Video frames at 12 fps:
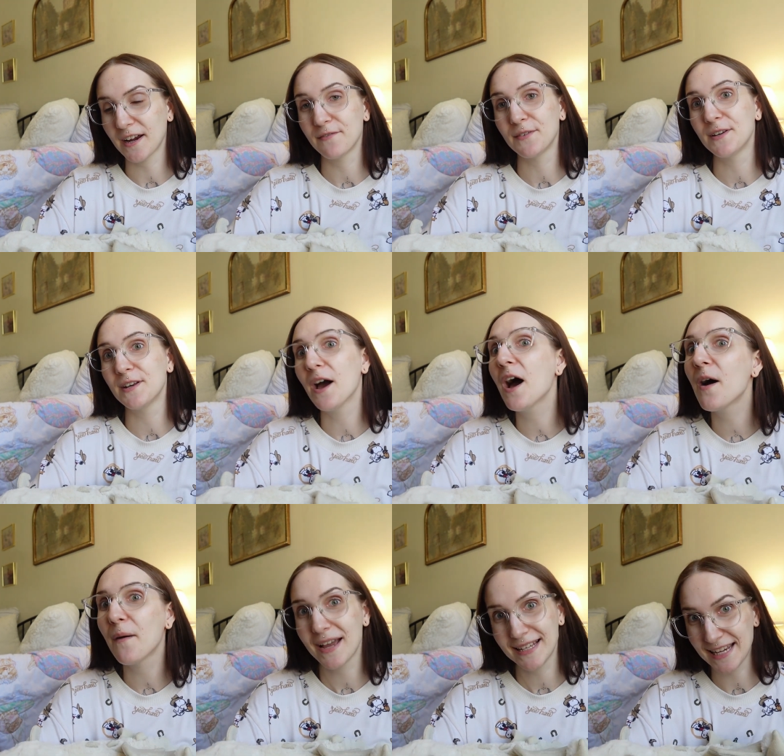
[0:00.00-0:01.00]
I have
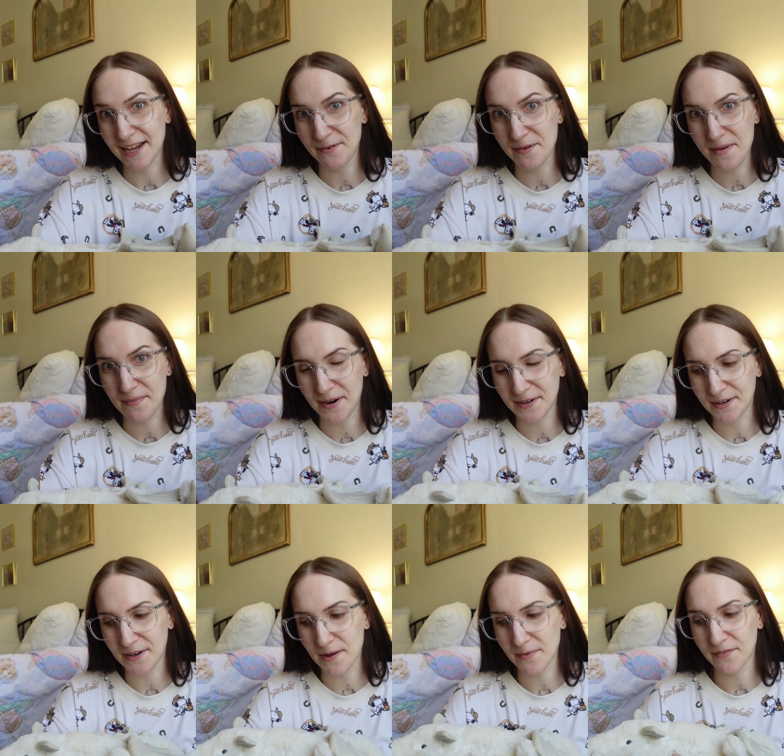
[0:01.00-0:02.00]
no idea what my partner
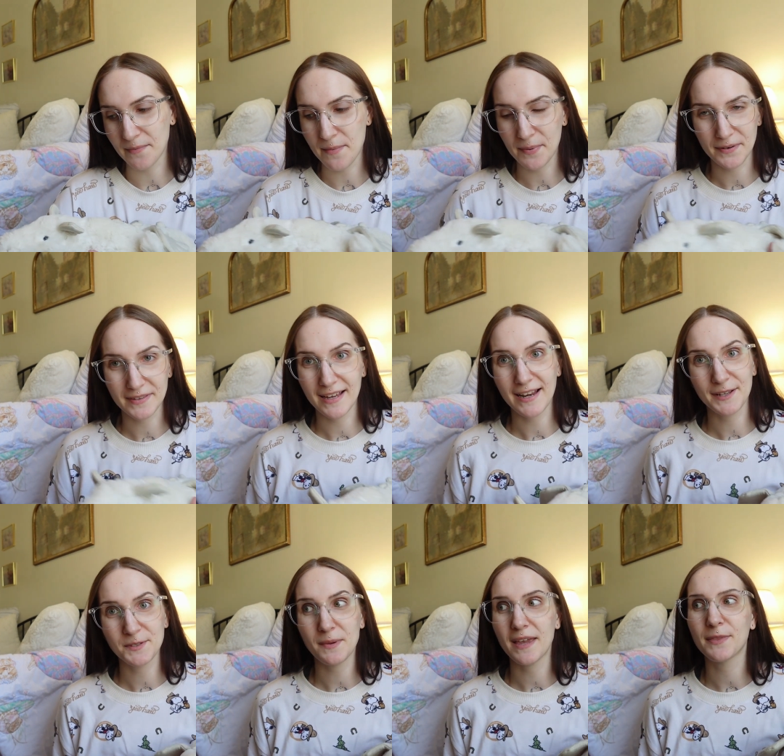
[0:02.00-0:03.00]
got me for my birthday
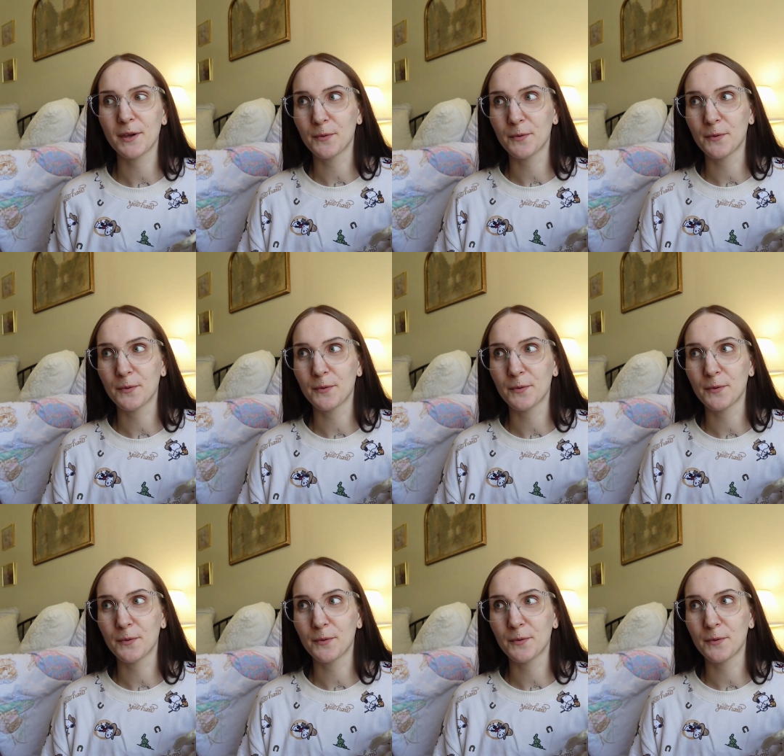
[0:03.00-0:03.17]
next week.